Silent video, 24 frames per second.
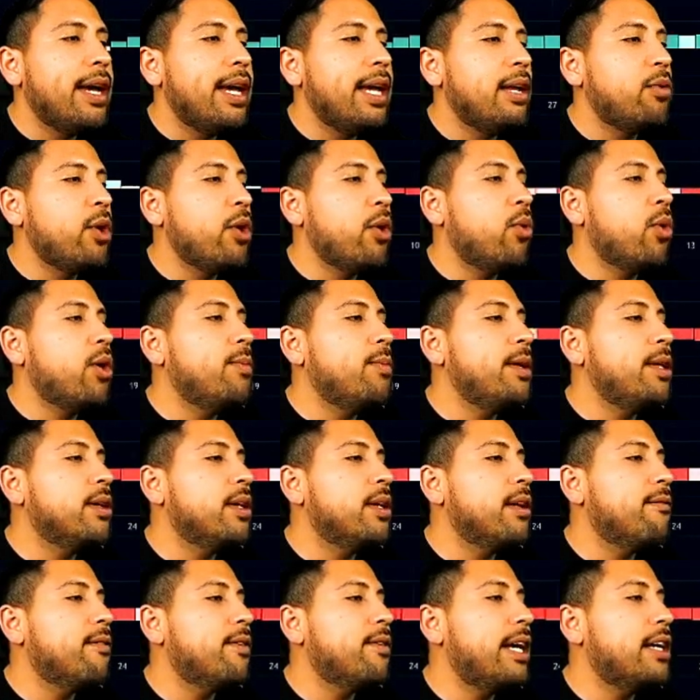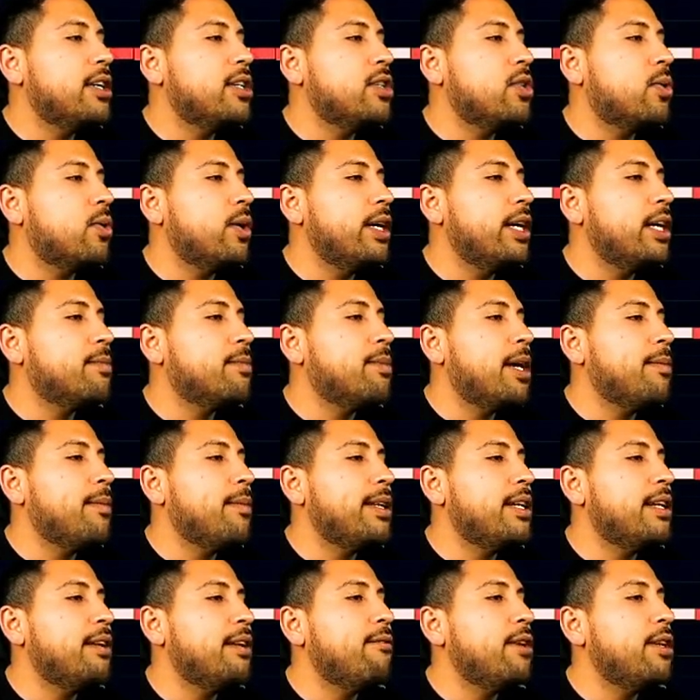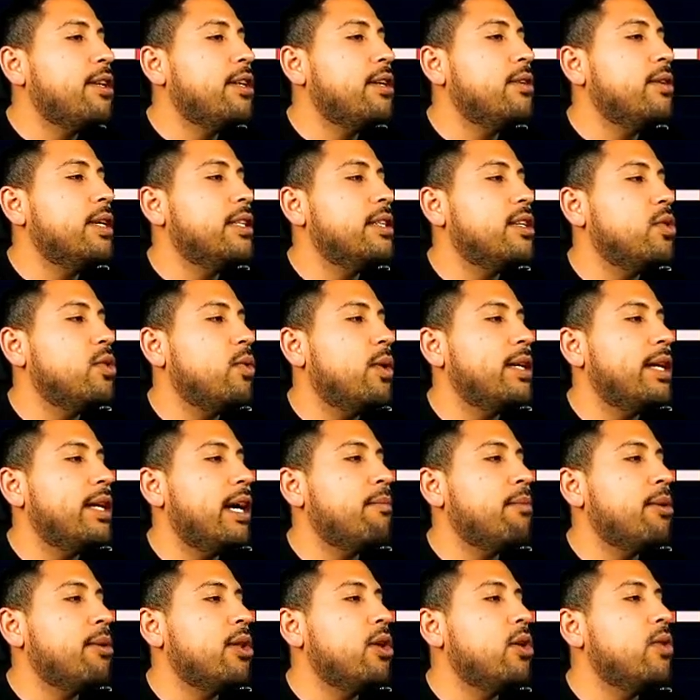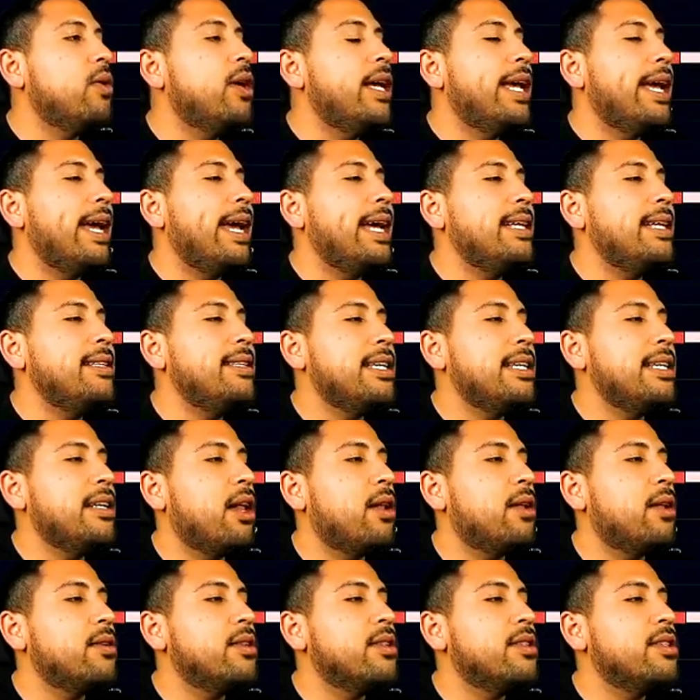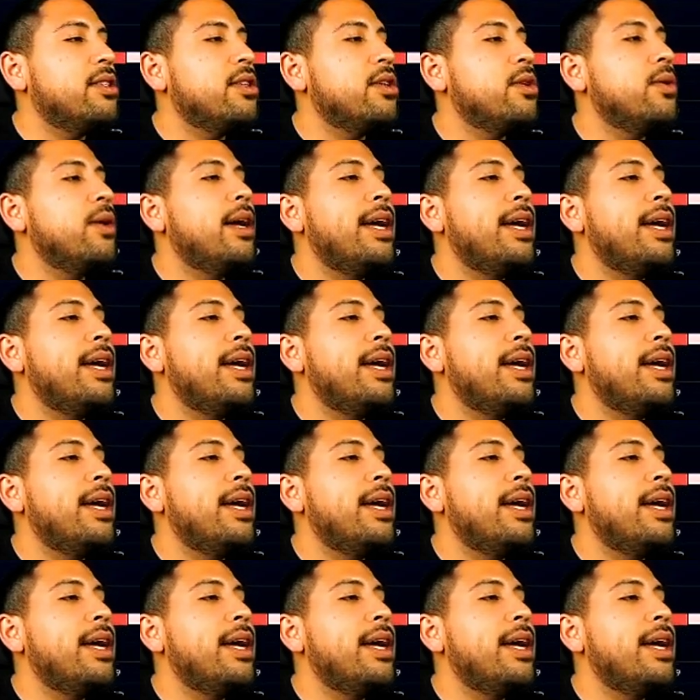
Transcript: and we would be looking for that short here, in my opinion, if we did continue on down below $18 to